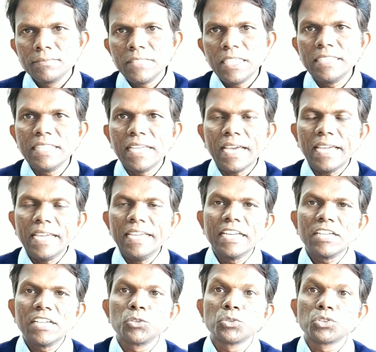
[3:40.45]
In the
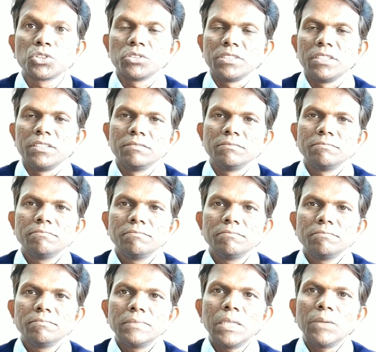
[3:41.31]
year 2000,
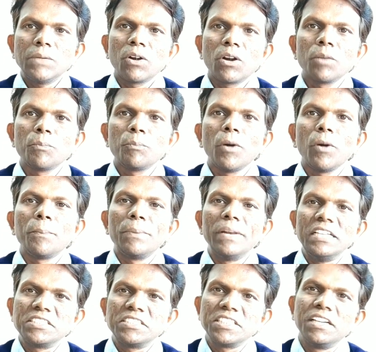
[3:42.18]
the world
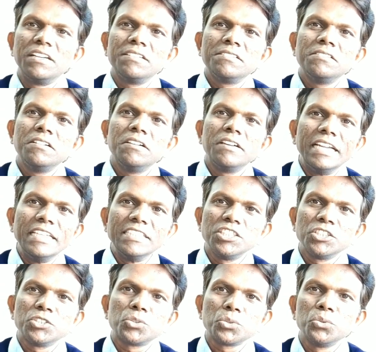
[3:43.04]
population
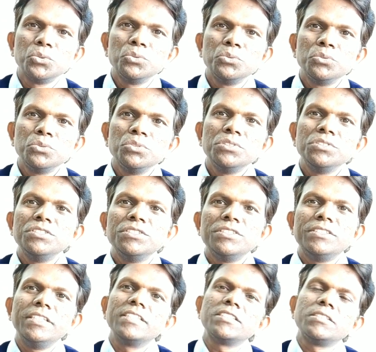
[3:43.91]
reached to
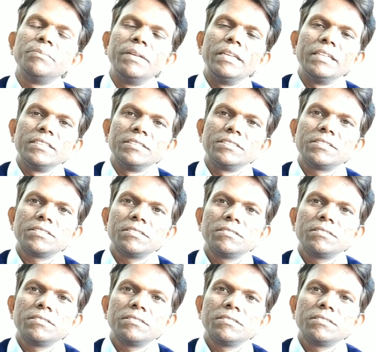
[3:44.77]
6.15 billion.